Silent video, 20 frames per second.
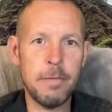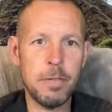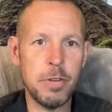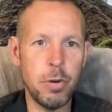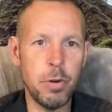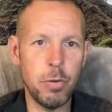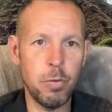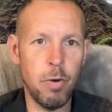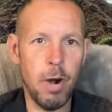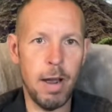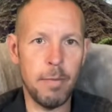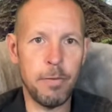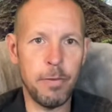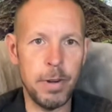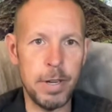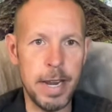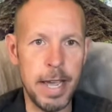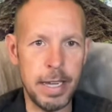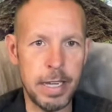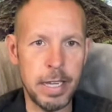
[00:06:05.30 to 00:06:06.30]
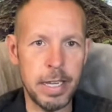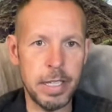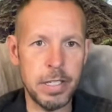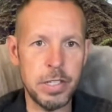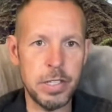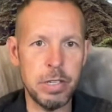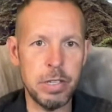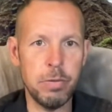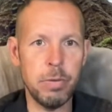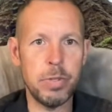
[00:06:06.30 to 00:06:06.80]
known Rob for
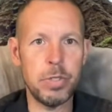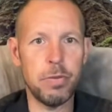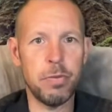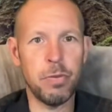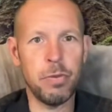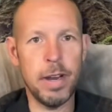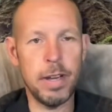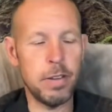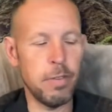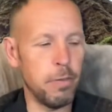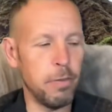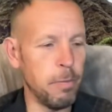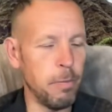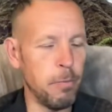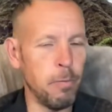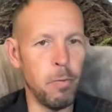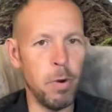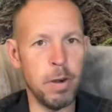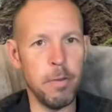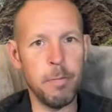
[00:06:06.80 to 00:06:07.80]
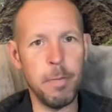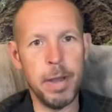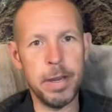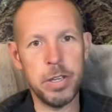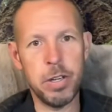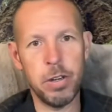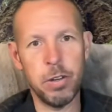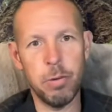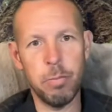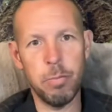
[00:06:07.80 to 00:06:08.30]
decades. He was a friend of one of my
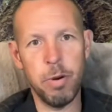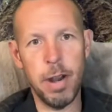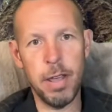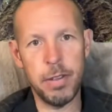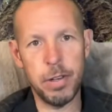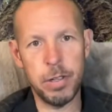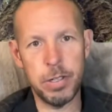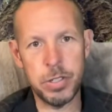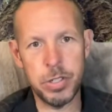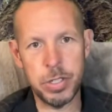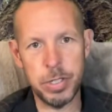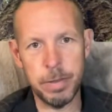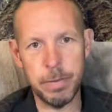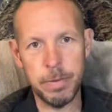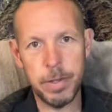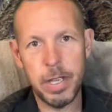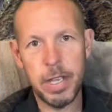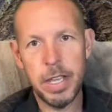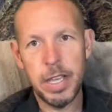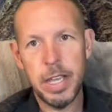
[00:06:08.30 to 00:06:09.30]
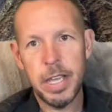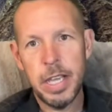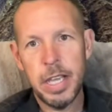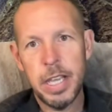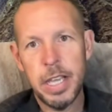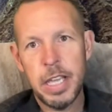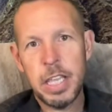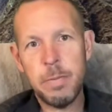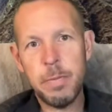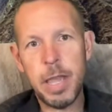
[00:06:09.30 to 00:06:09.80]
younger brothers. And
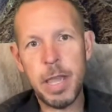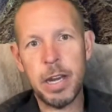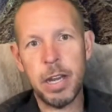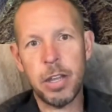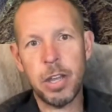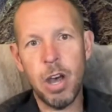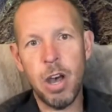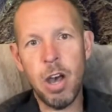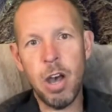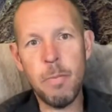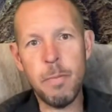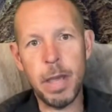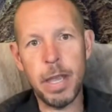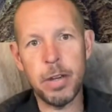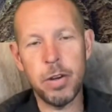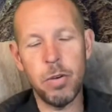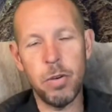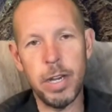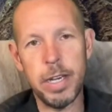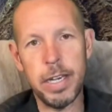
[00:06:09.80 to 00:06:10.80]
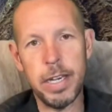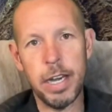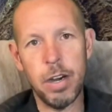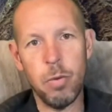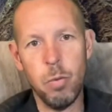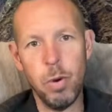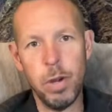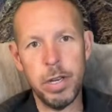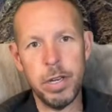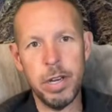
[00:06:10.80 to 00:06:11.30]
he made a comment on there
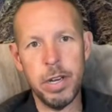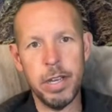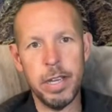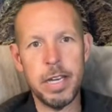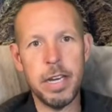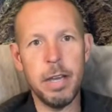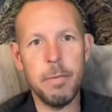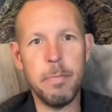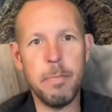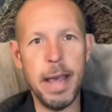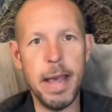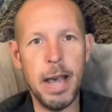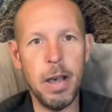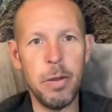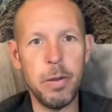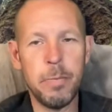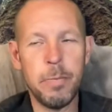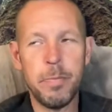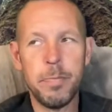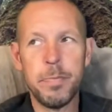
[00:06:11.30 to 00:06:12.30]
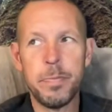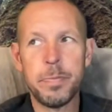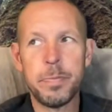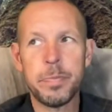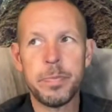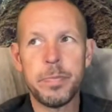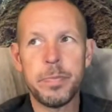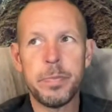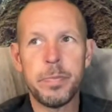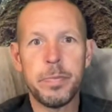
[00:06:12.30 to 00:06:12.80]
one night about
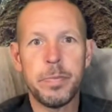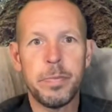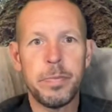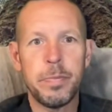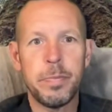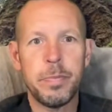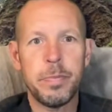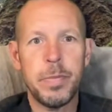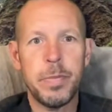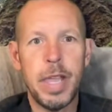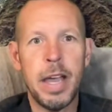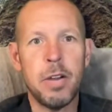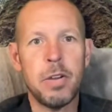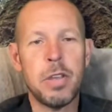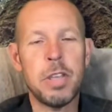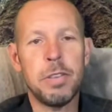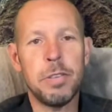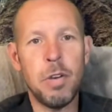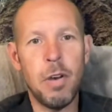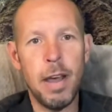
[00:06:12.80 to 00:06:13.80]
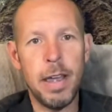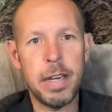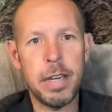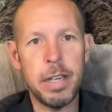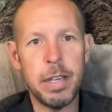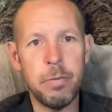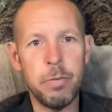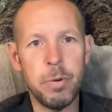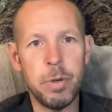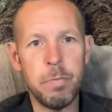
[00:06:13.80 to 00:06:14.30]
how he thought
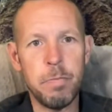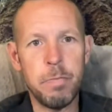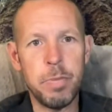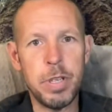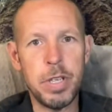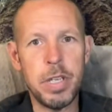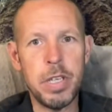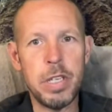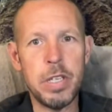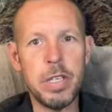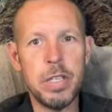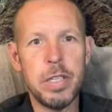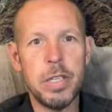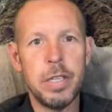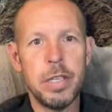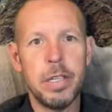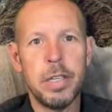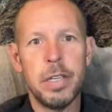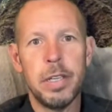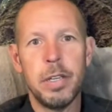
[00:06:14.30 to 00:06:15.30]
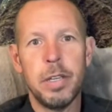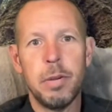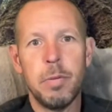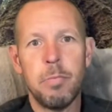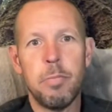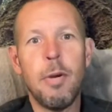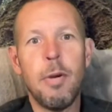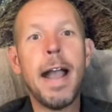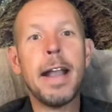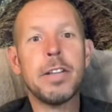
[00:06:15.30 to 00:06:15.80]
it would be
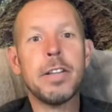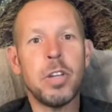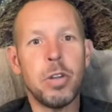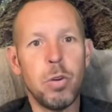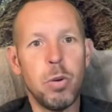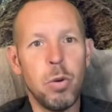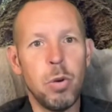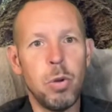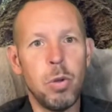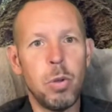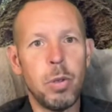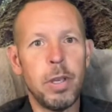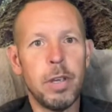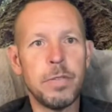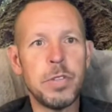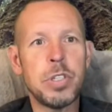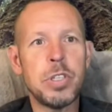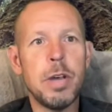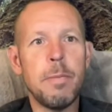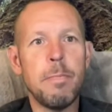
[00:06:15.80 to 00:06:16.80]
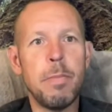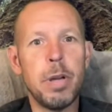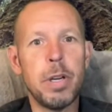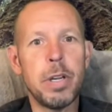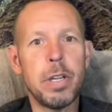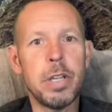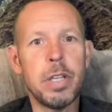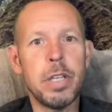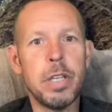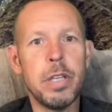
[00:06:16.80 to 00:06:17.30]
practical if
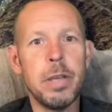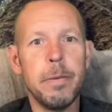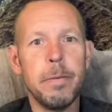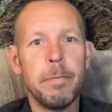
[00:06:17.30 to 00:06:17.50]
somebody